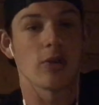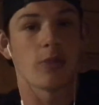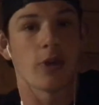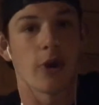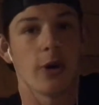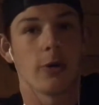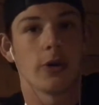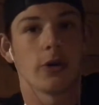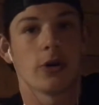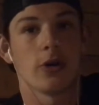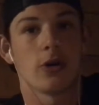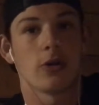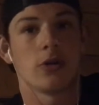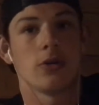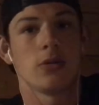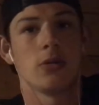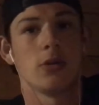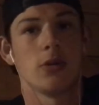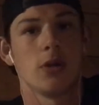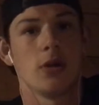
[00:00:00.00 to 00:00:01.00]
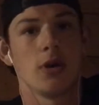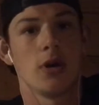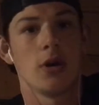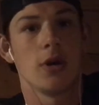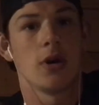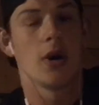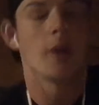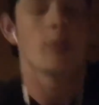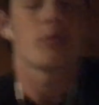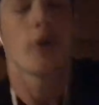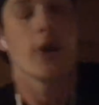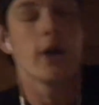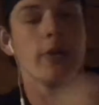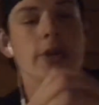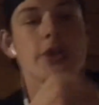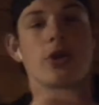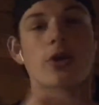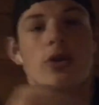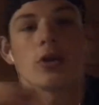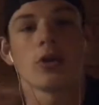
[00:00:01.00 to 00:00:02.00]
prairie
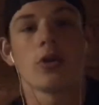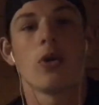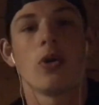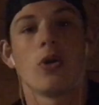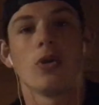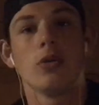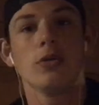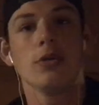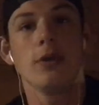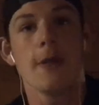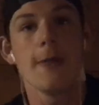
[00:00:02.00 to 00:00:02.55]
dog hole,